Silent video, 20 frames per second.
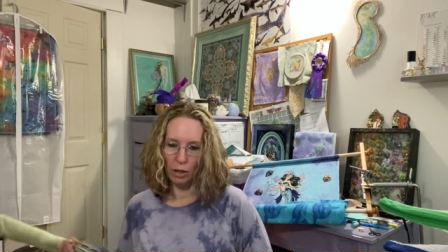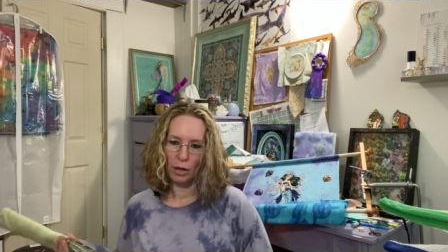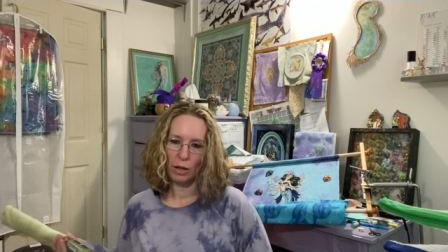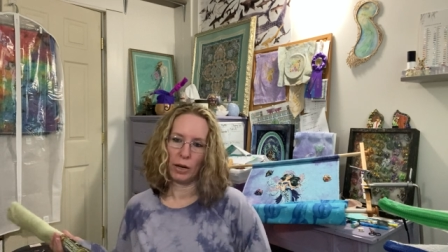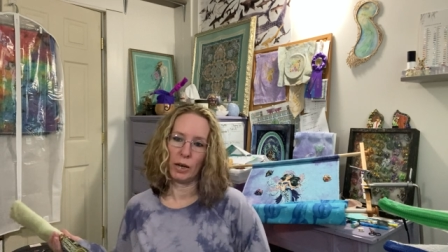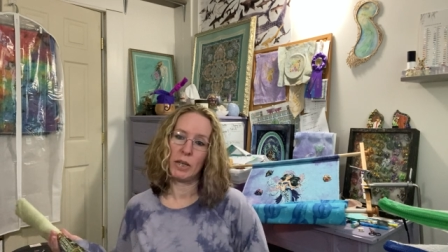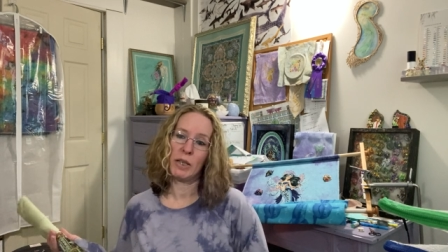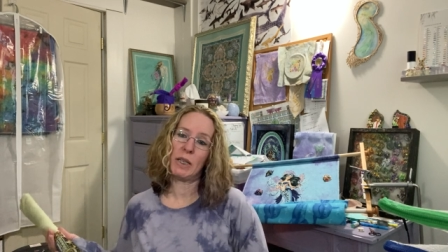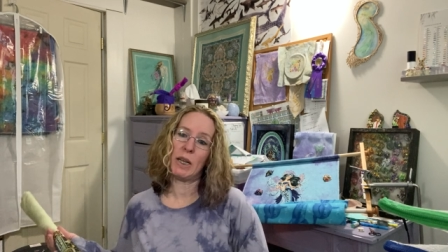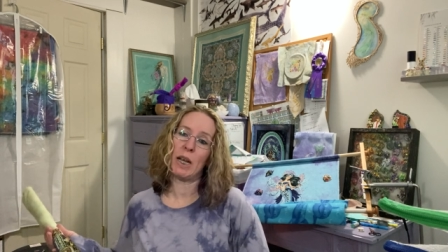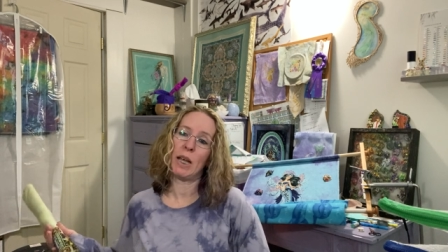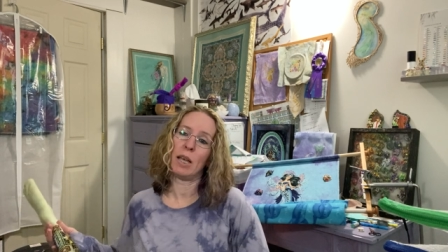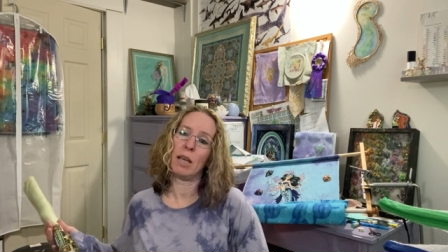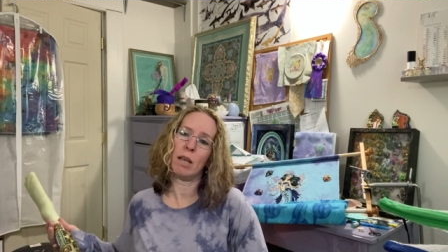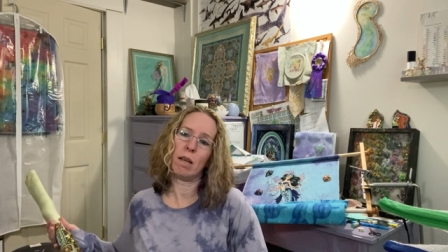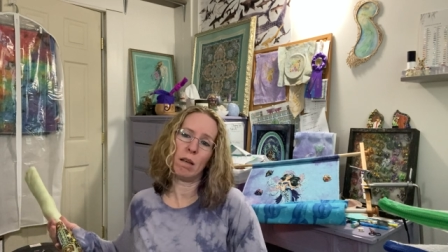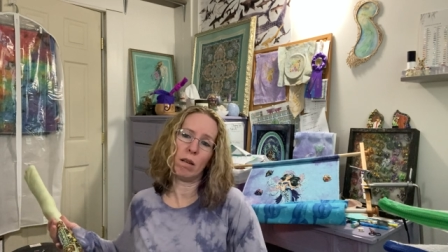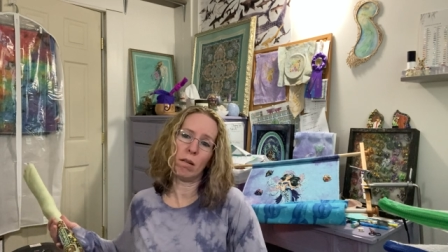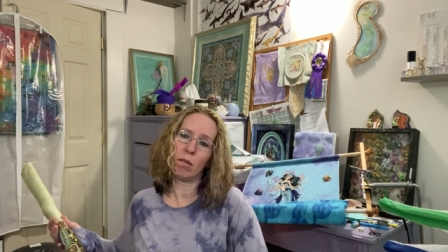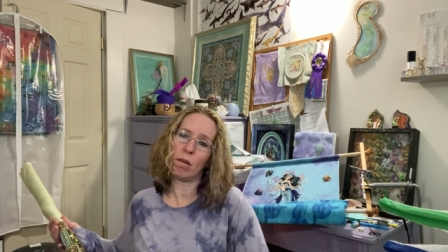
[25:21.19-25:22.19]
And I say
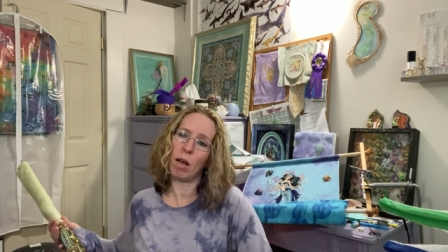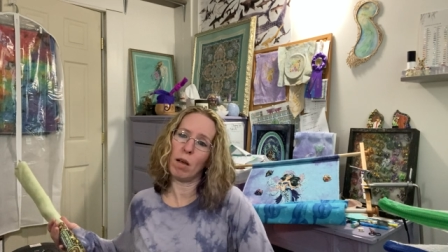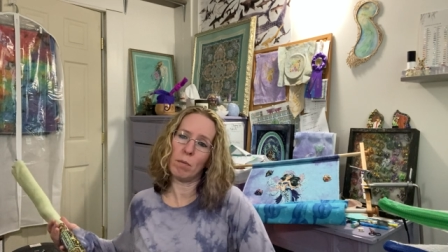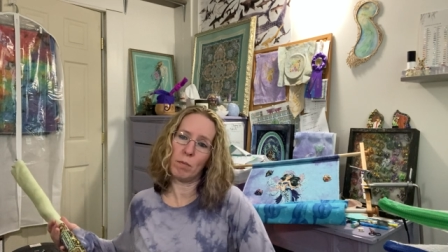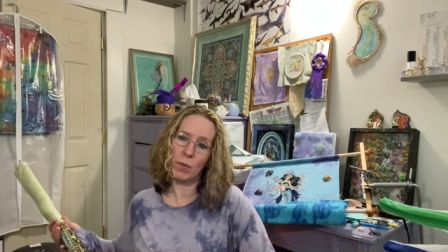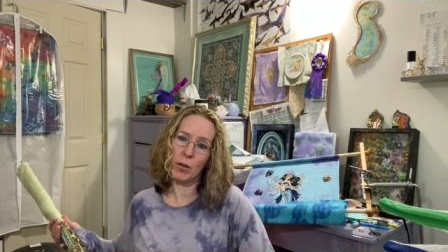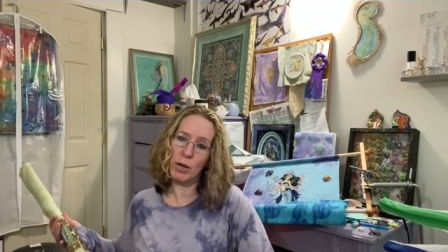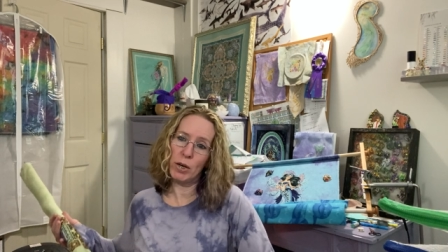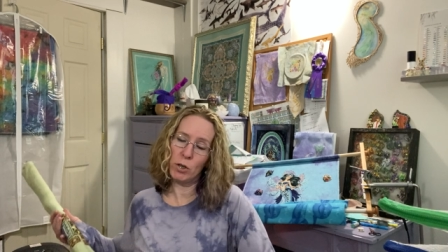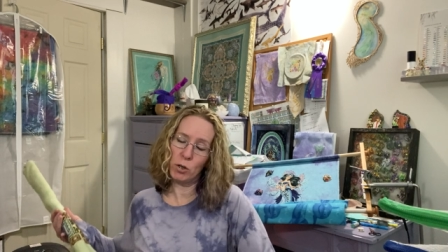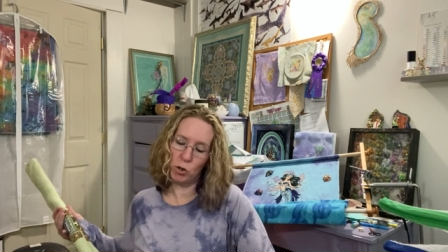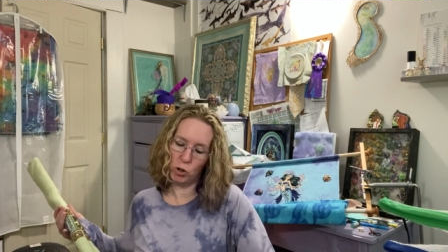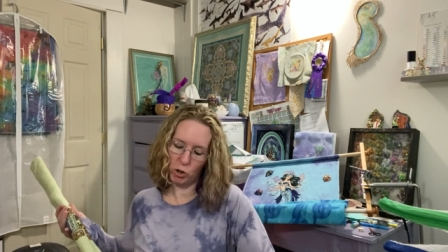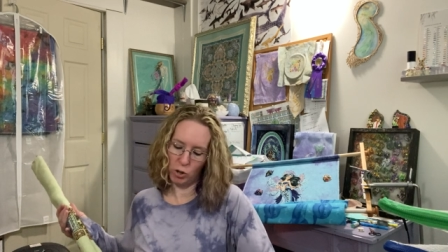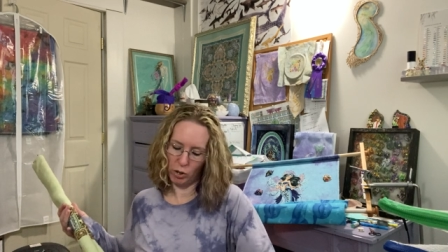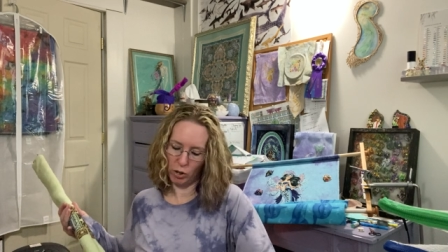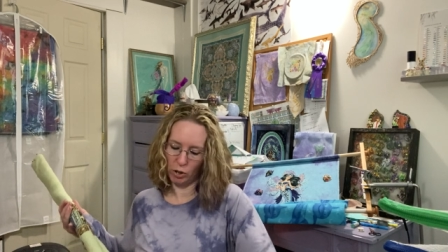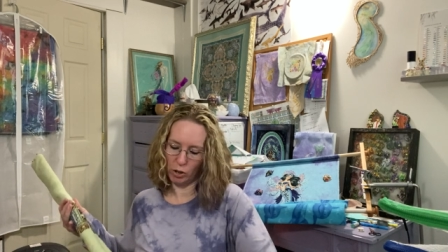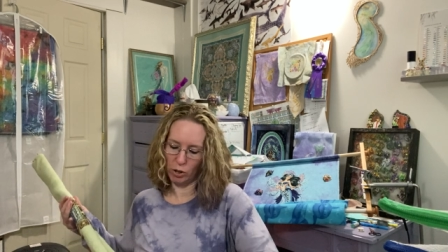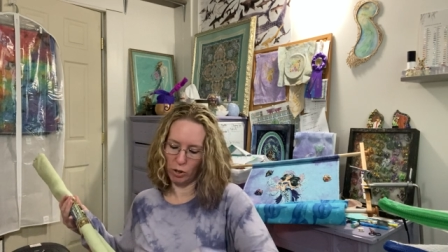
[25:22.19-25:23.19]
hit, not finish,
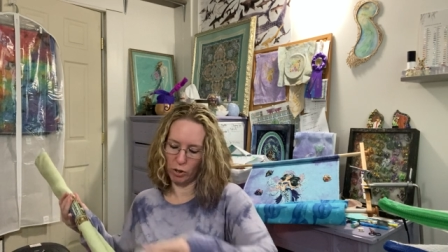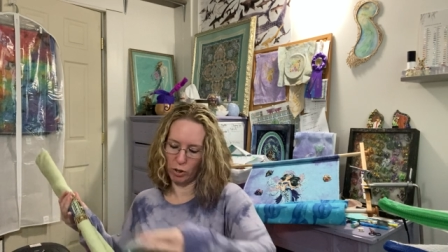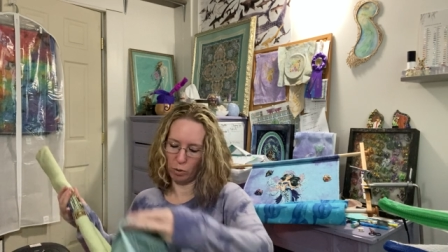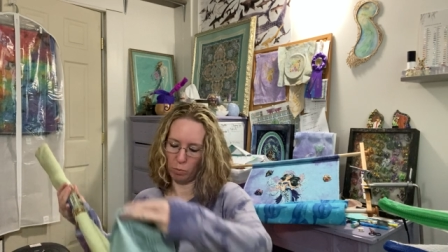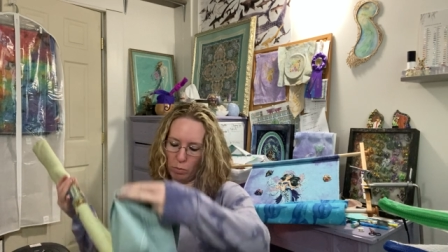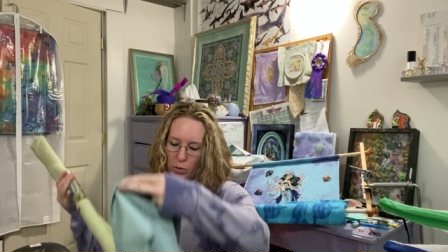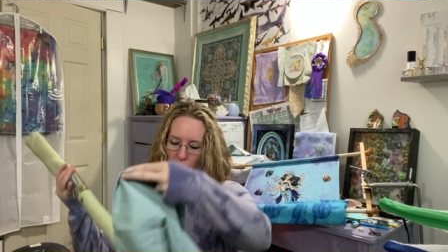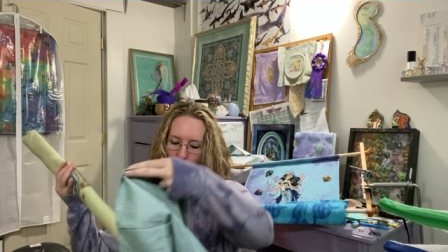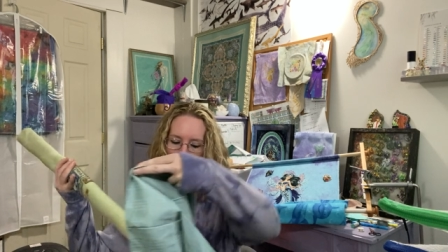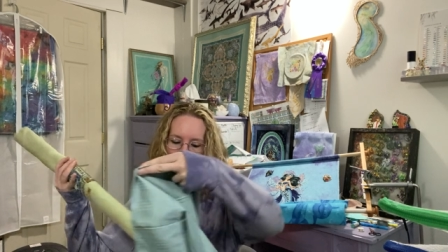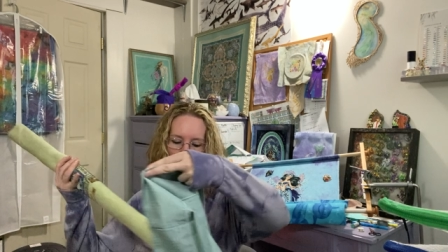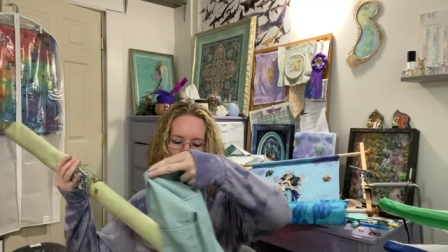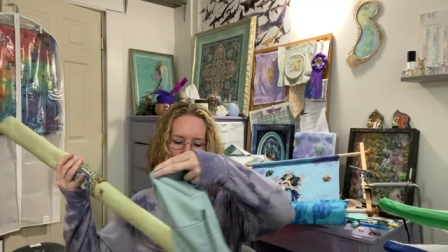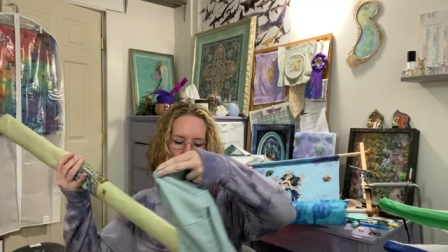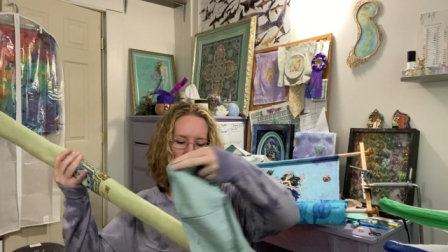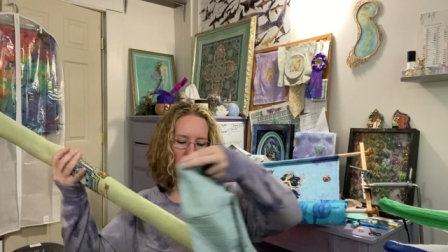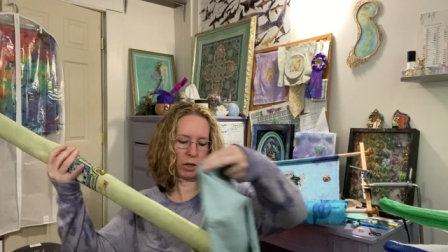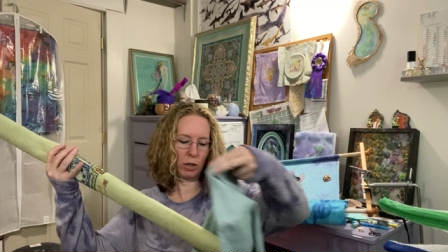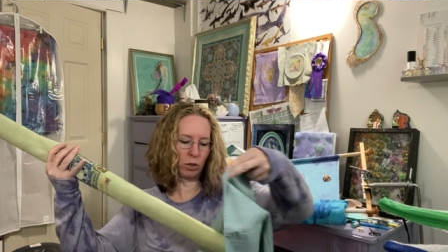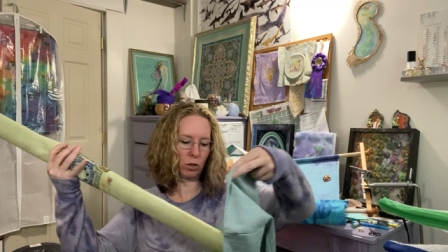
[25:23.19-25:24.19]
because I'm not
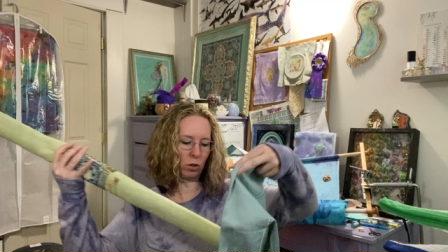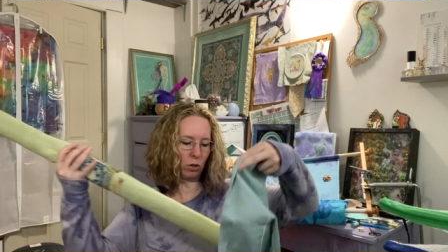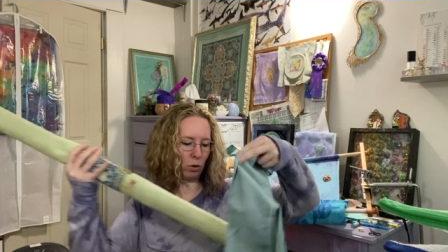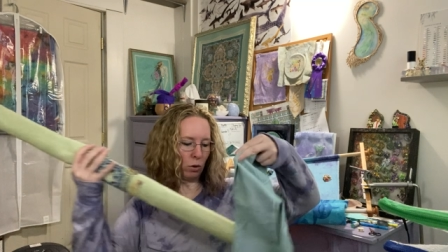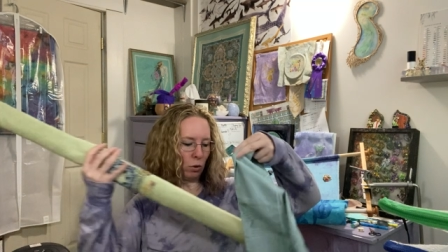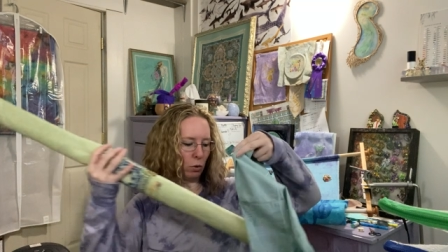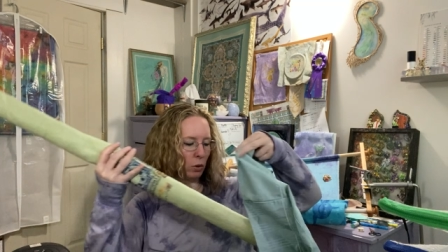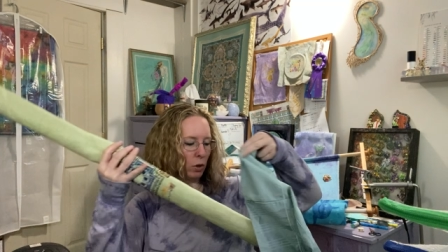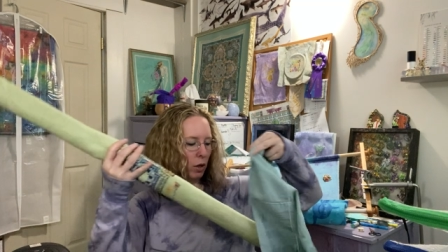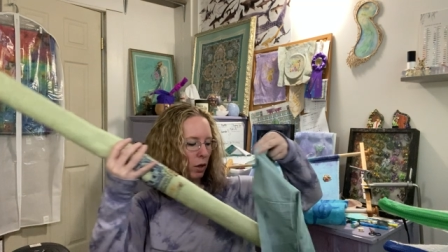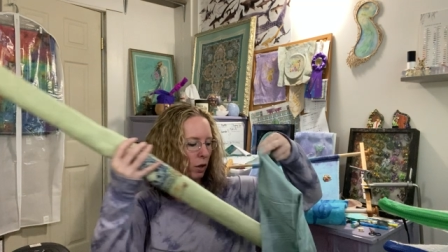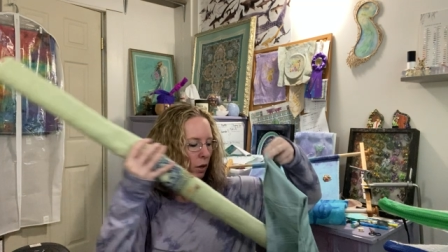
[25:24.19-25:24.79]
trying to